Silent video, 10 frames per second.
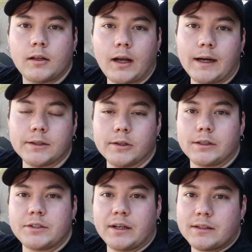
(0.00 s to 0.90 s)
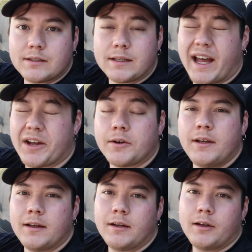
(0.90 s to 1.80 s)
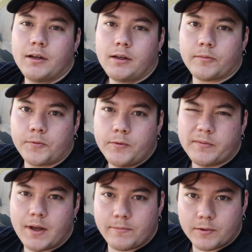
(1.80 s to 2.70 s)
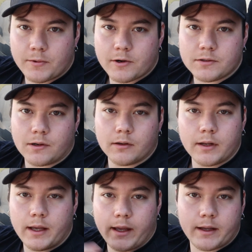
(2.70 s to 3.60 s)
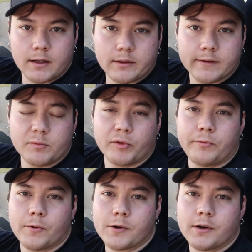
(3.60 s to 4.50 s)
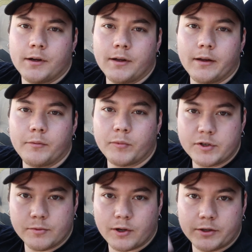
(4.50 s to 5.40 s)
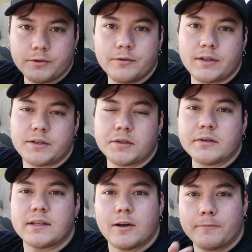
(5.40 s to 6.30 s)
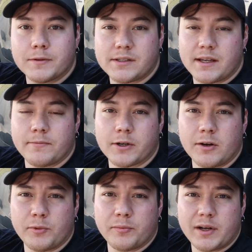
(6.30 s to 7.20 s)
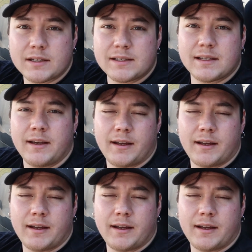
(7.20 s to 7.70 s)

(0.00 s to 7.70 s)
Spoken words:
Alright, look, check this out. If you've never worked on anything before, but you want to do this yourself and save a couple bucks,